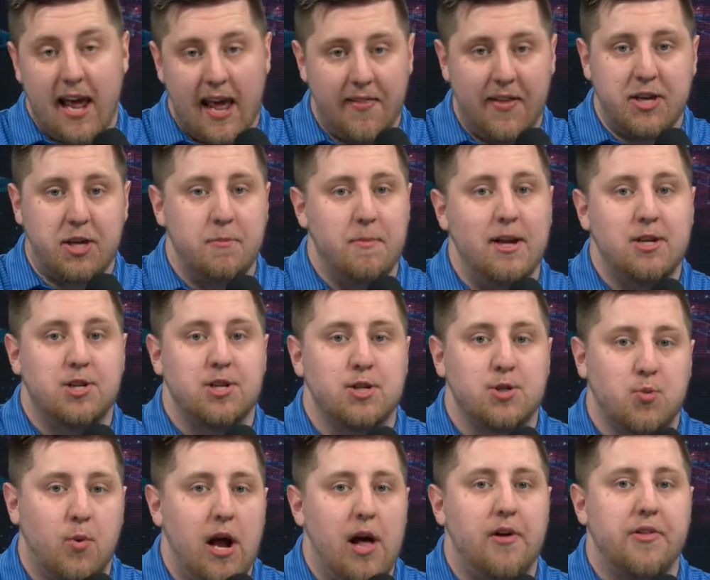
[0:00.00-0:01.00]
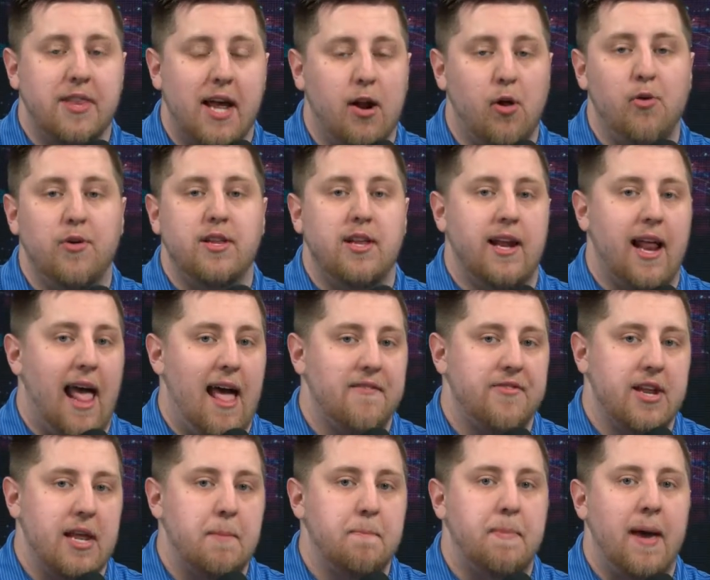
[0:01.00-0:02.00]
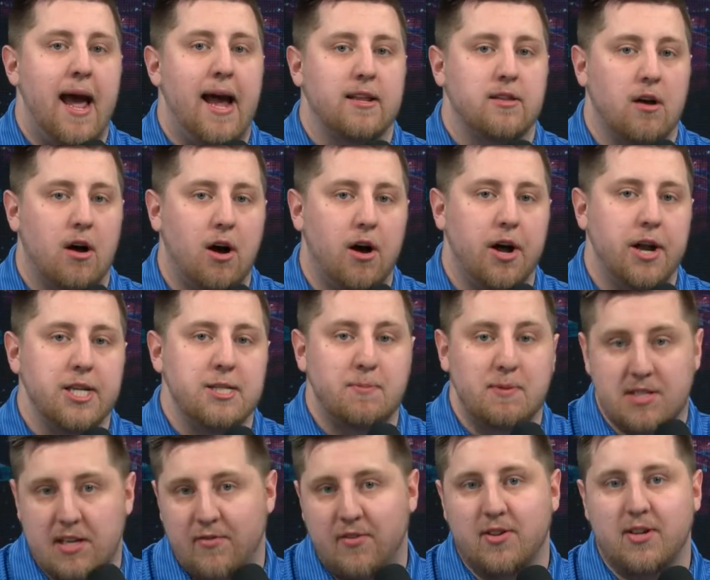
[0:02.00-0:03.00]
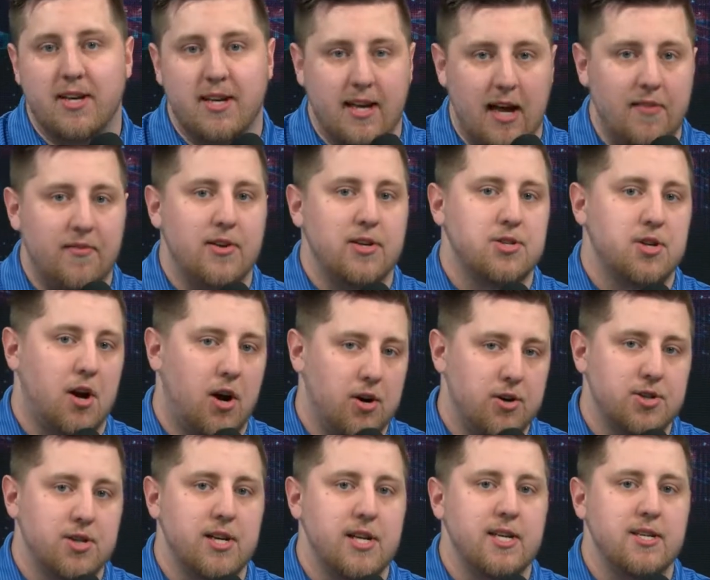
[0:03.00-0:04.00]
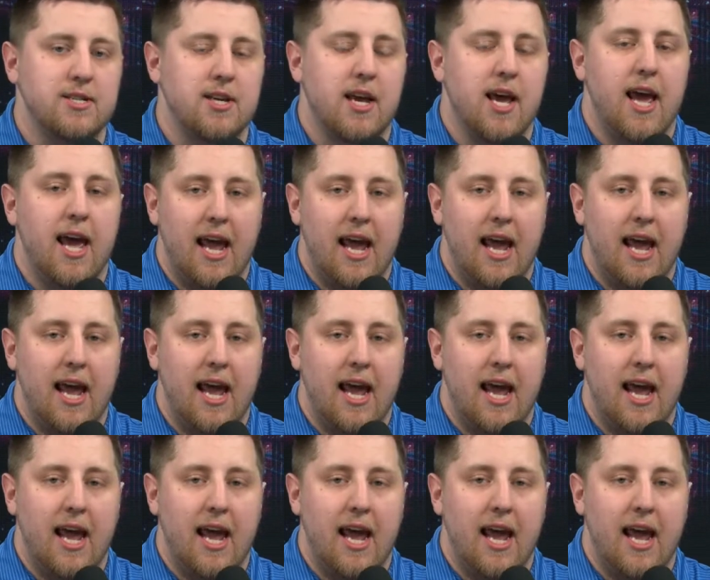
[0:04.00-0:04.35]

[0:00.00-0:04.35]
And like you mentioned as well, not only did it have an impact on specifically Gunless, Arcides,